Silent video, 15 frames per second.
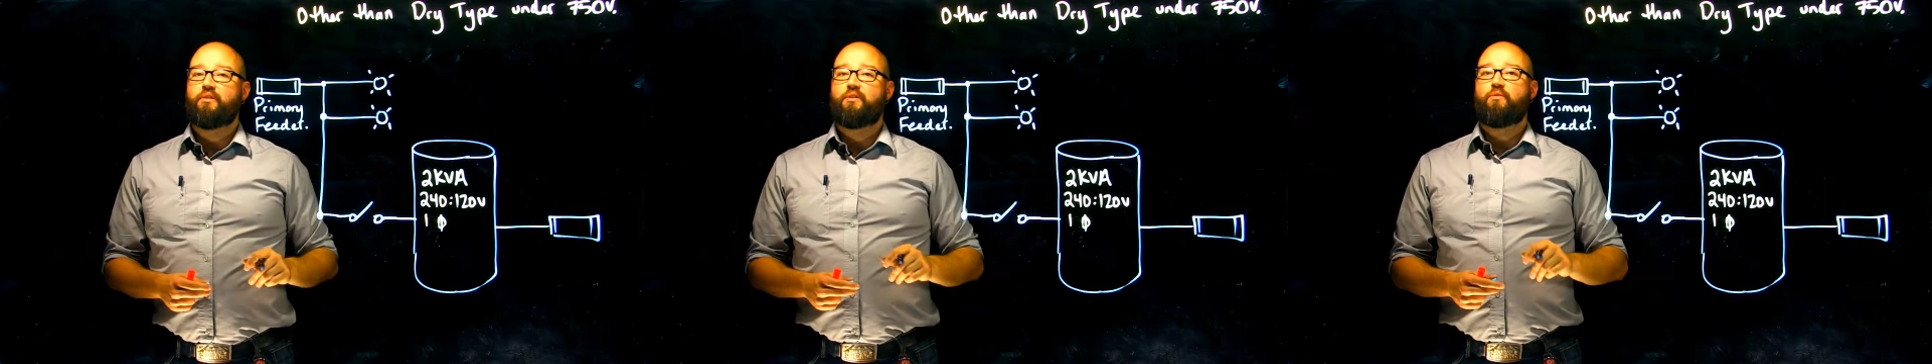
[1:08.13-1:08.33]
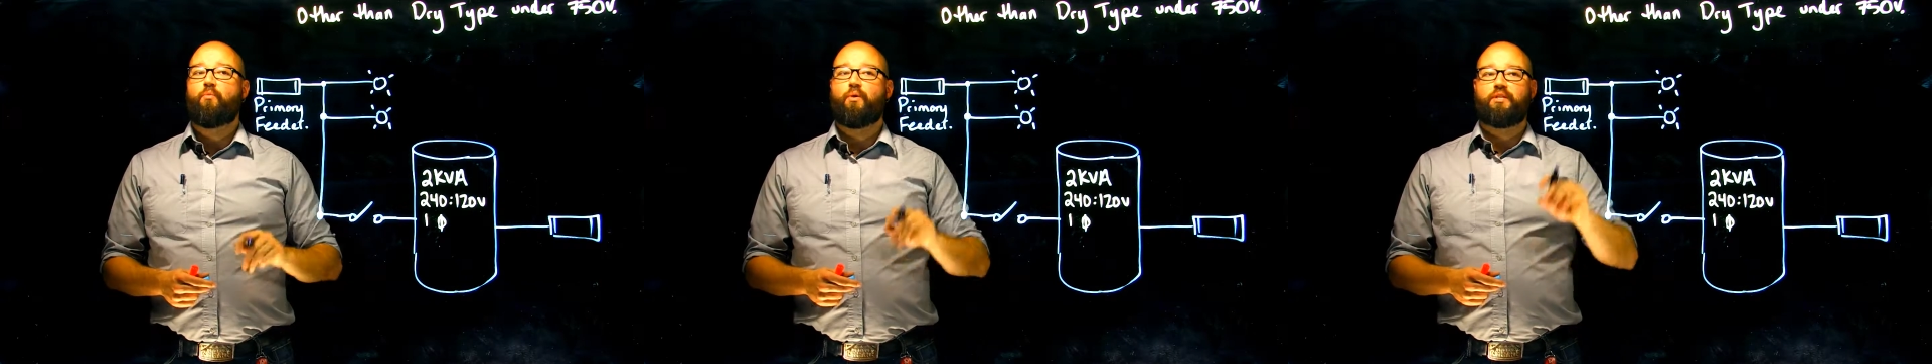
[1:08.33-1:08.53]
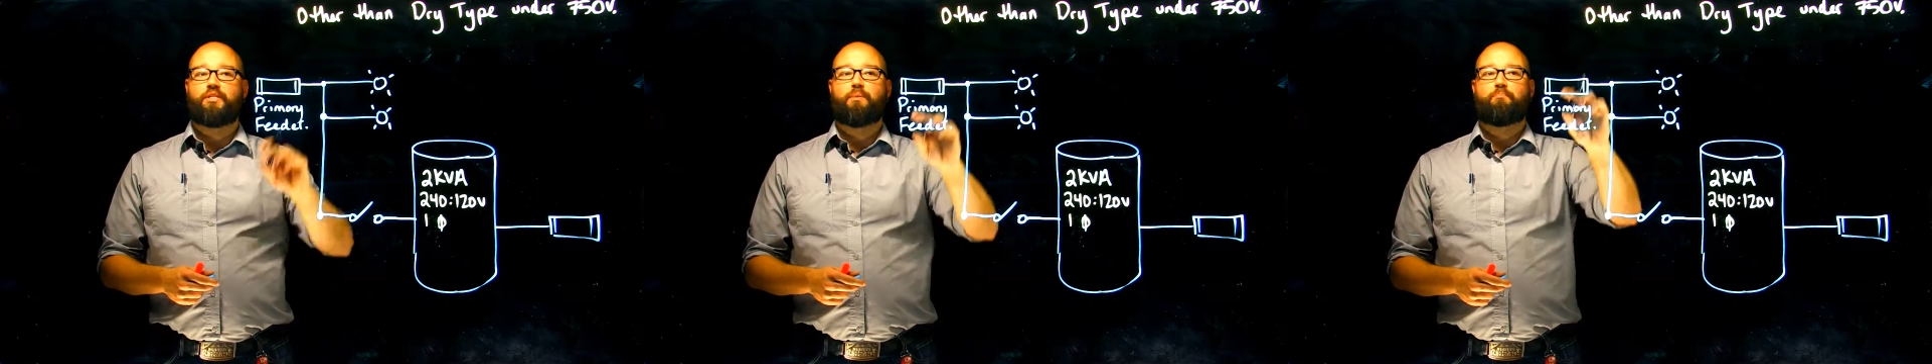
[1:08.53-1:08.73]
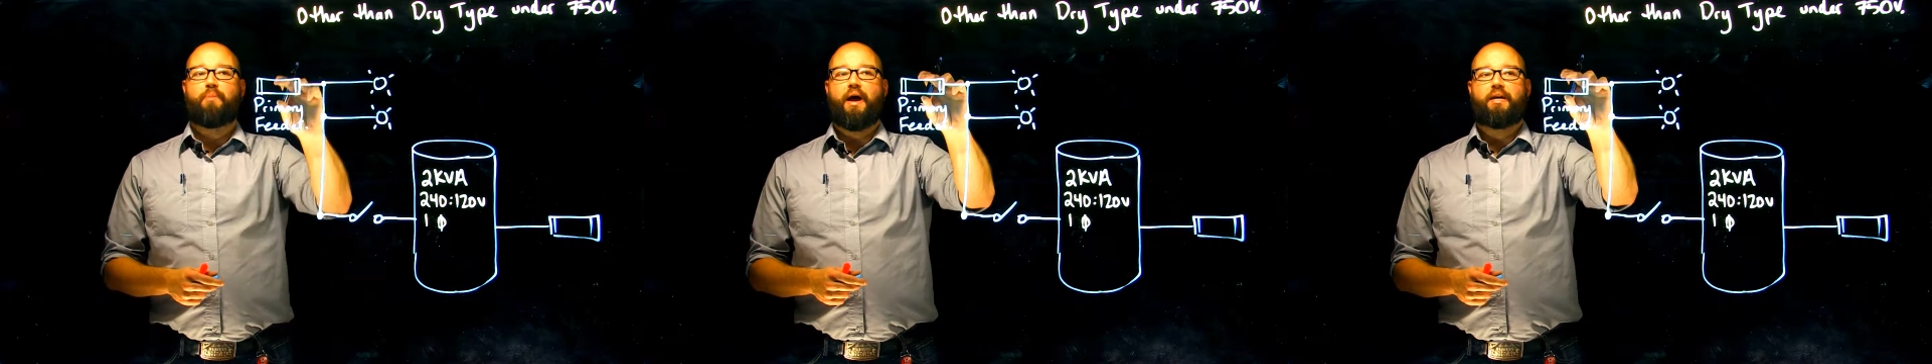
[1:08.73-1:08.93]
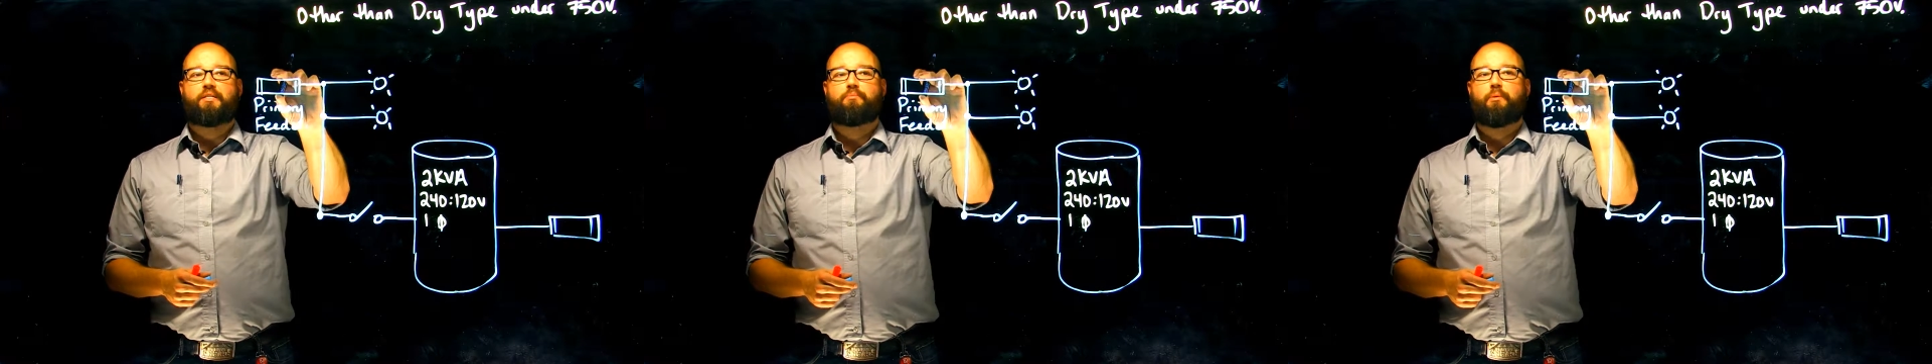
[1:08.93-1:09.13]
what is the
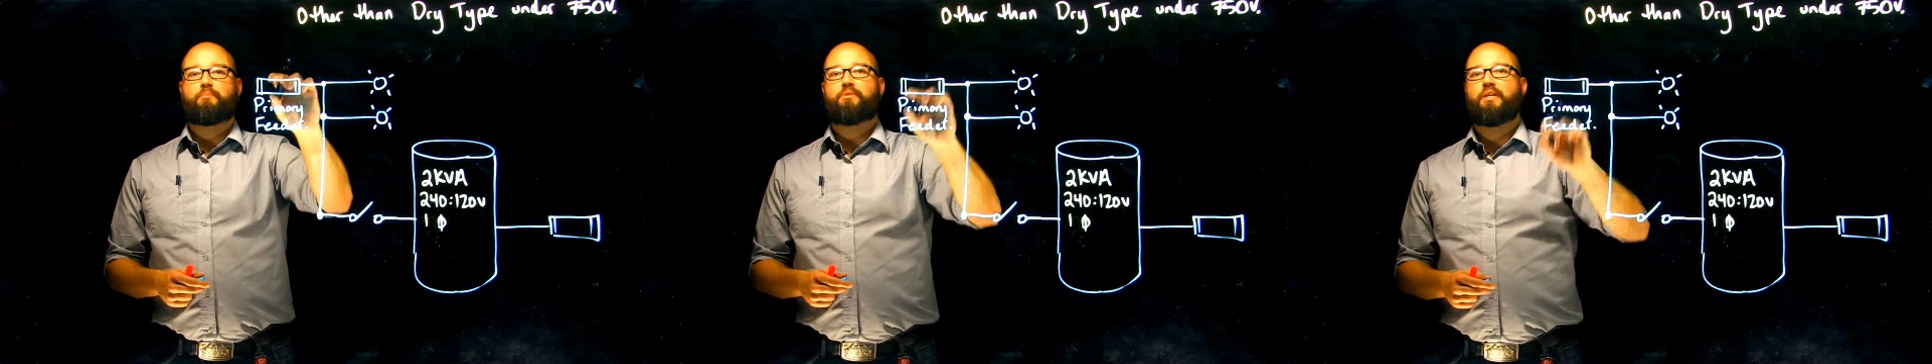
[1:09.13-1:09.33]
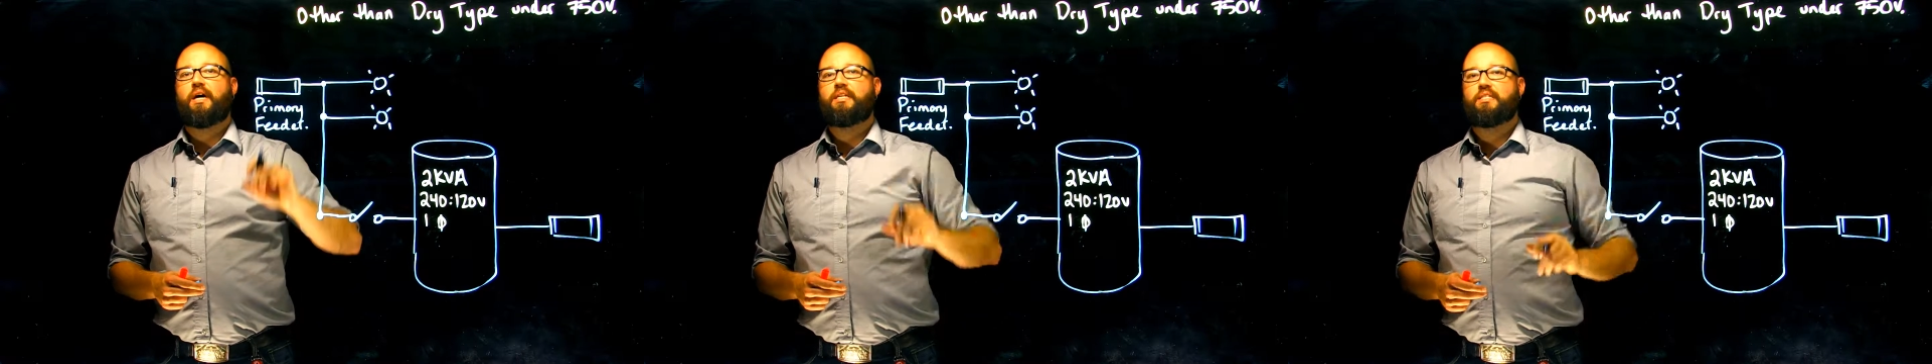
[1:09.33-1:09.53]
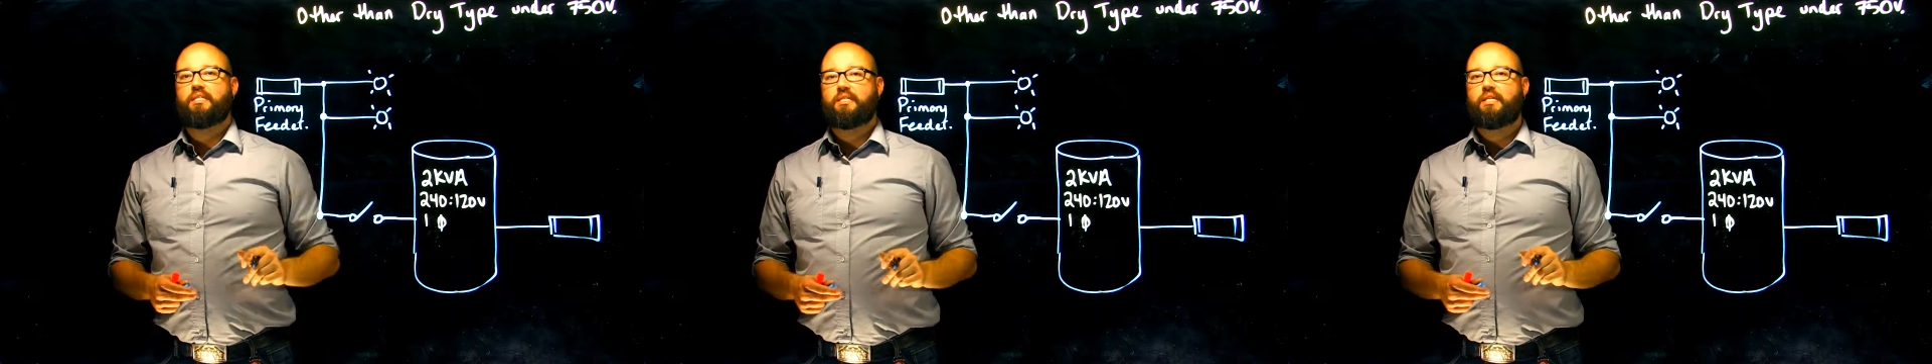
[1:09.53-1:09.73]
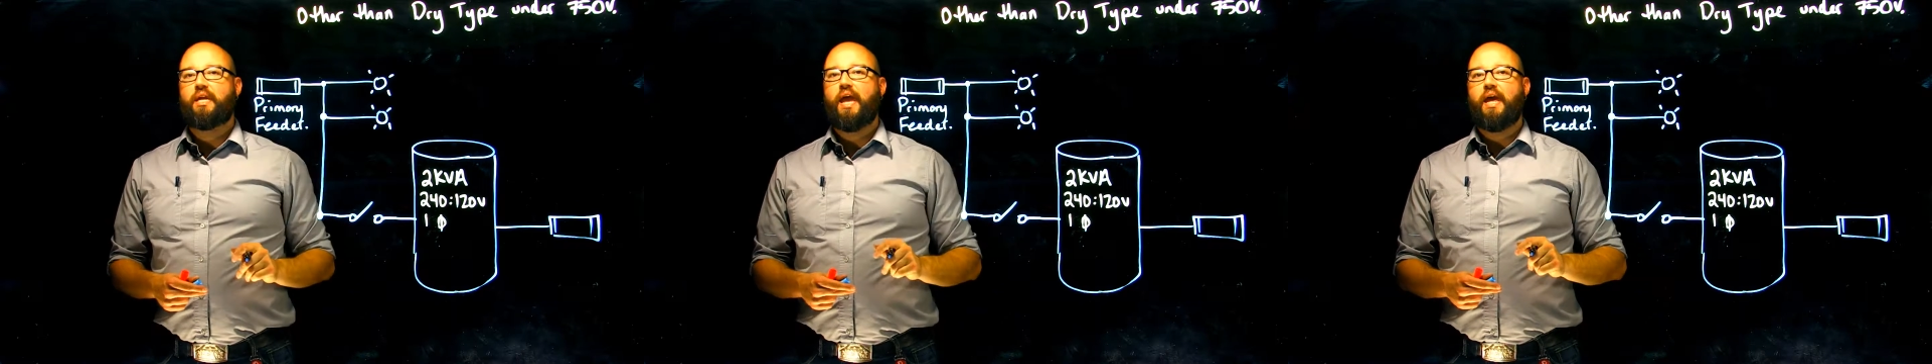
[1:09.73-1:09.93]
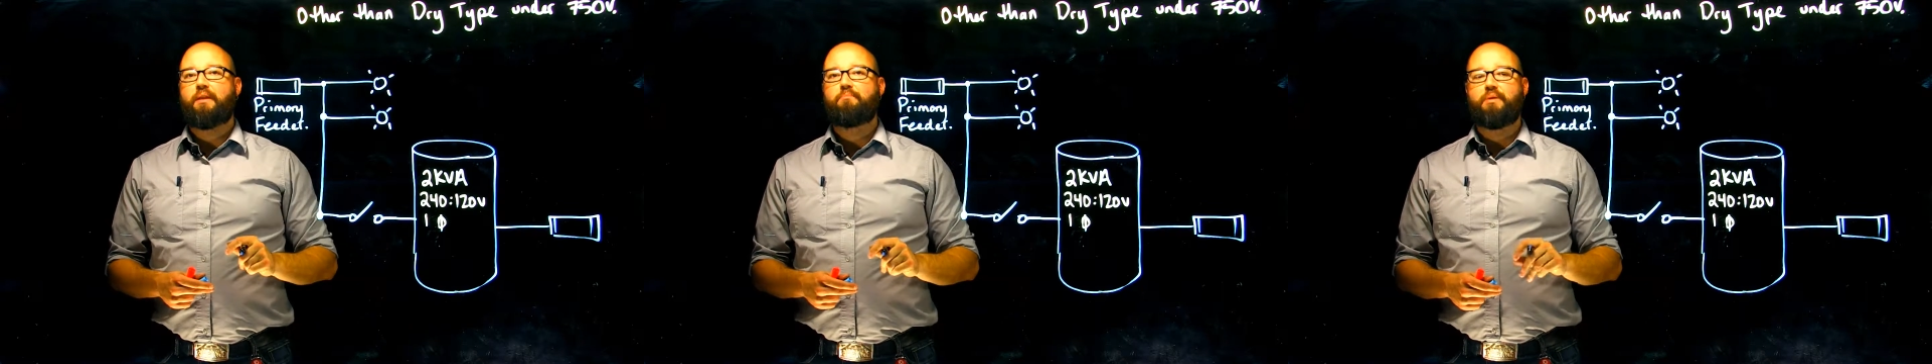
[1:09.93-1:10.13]
maximum size this
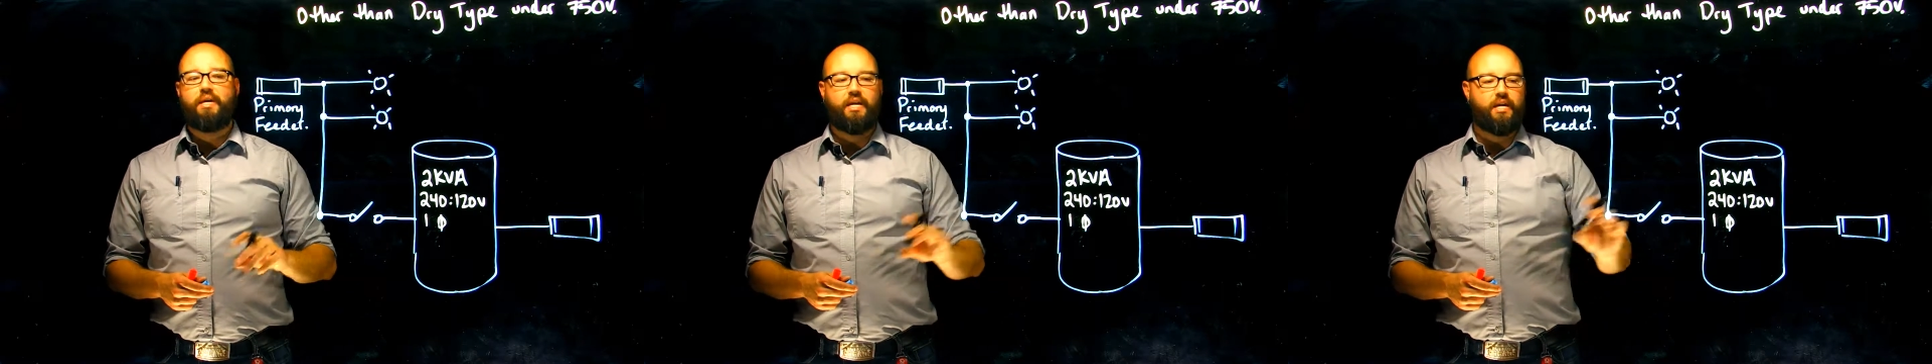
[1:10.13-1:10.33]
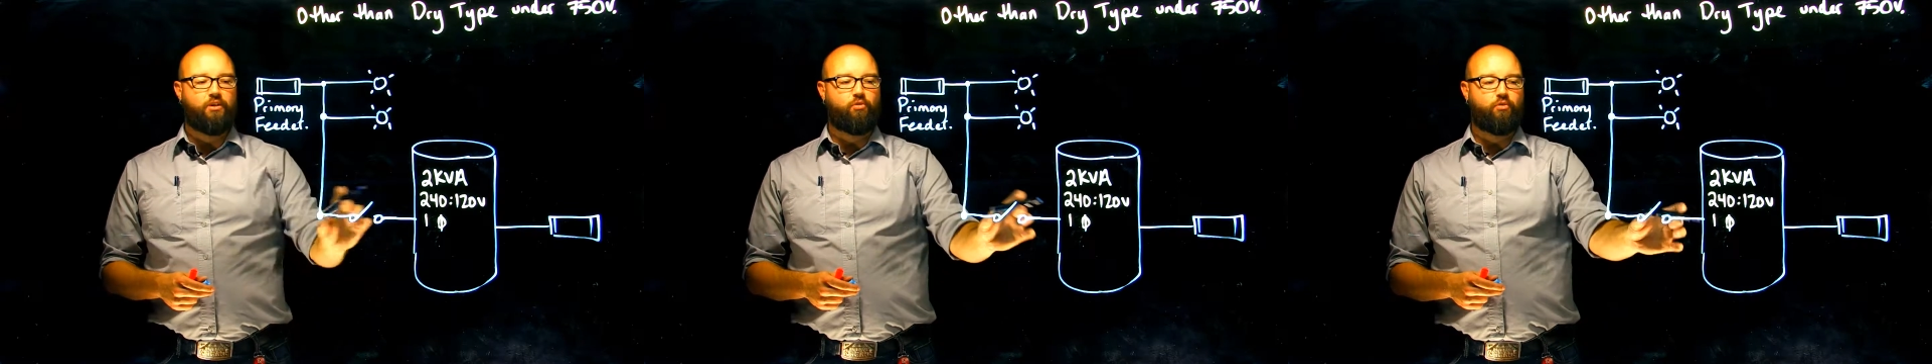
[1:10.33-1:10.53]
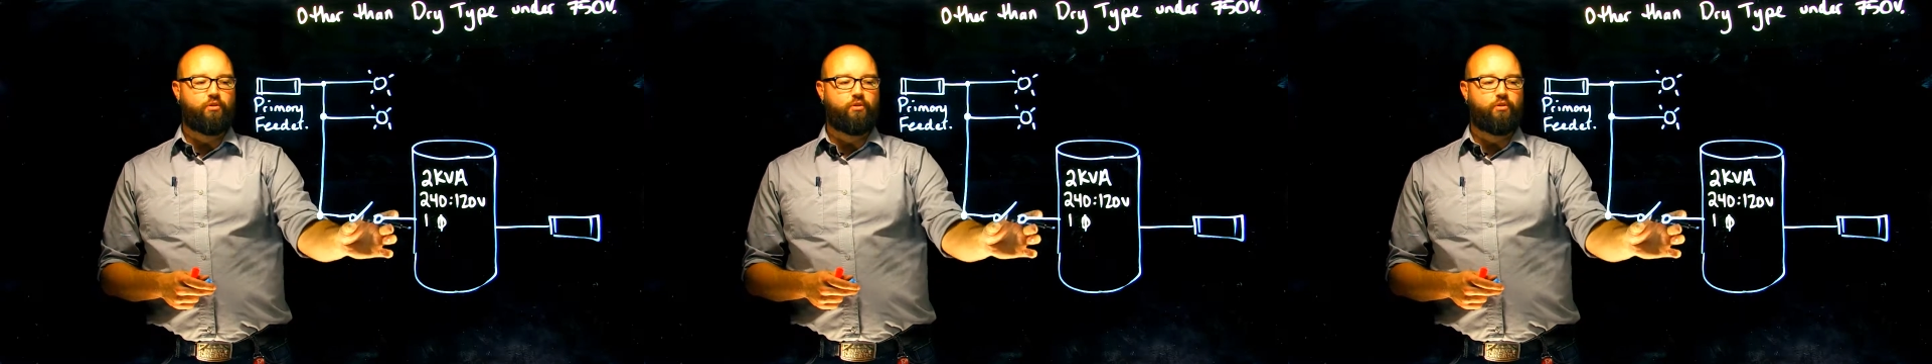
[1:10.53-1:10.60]
can be in order